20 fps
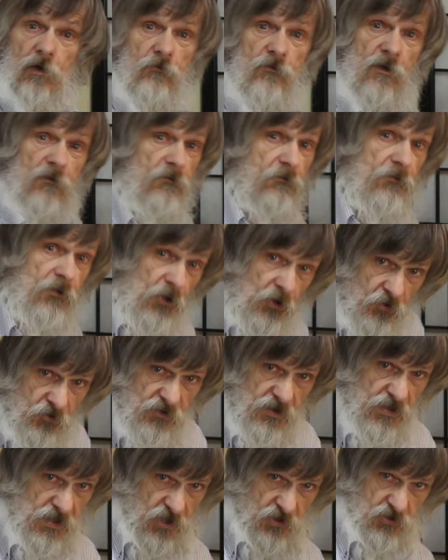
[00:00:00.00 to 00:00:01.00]
of the
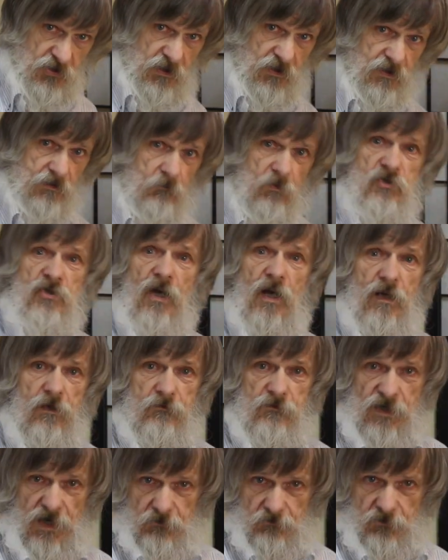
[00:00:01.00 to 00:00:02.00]
first edition, which
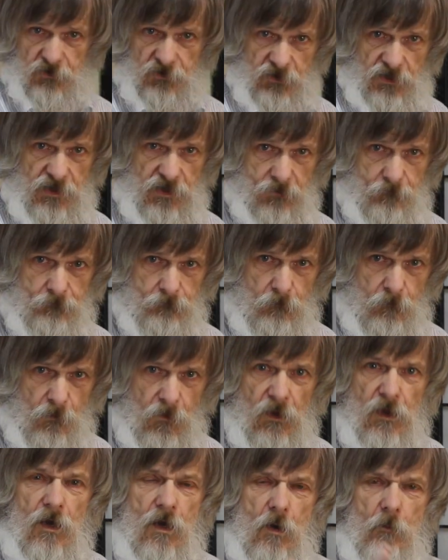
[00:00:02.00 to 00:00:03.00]
I've never seen.
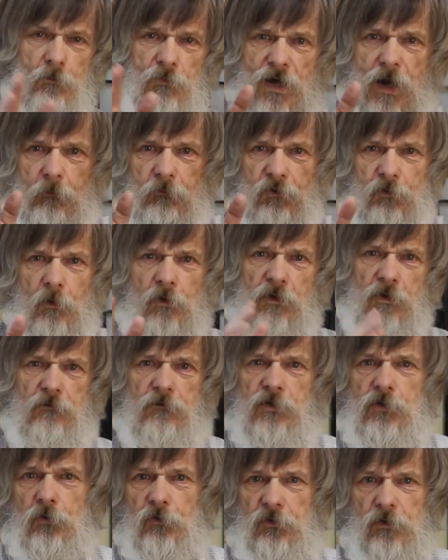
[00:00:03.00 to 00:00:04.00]
Perhaps one of the
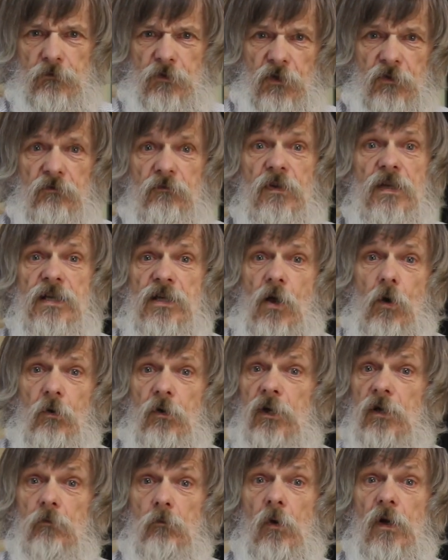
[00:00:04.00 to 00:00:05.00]
viewers of this video
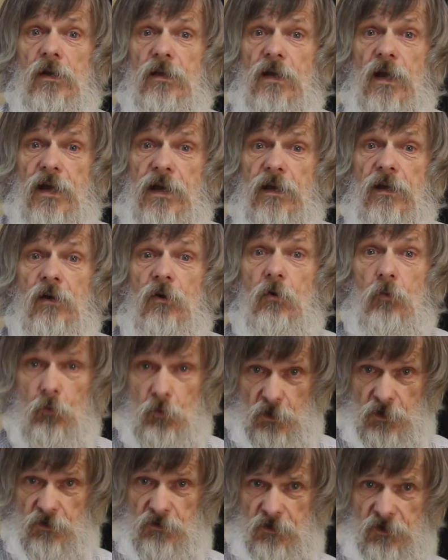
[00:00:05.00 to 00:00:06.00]
can one day
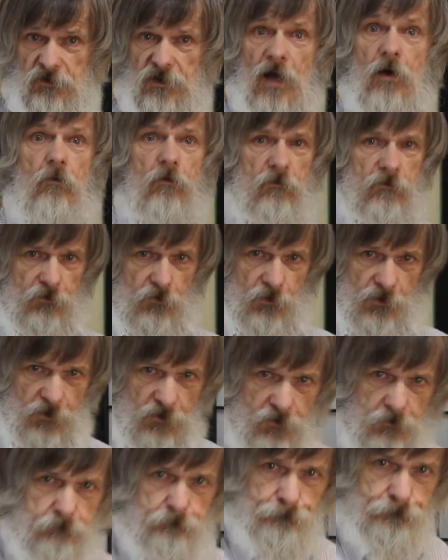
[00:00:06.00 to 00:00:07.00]
work this out for us.